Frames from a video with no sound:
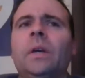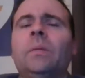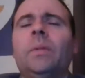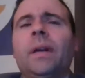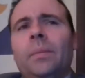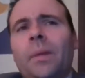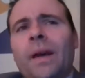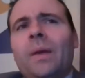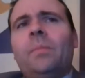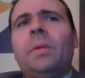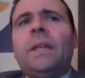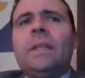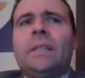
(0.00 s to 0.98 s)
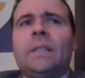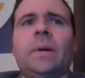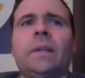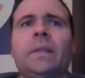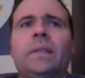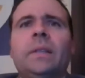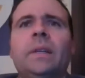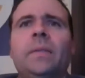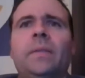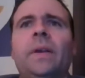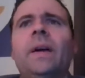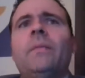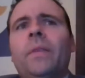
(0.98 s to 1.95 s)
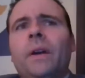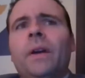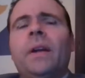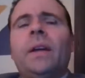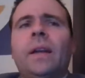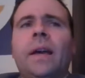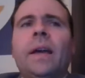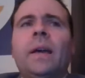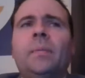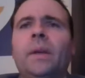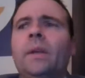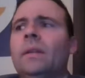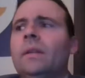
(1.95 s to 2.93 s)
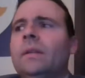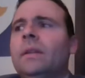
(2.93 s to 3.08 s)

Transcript: but I'm not pleasing myself, and I'm very unhappy.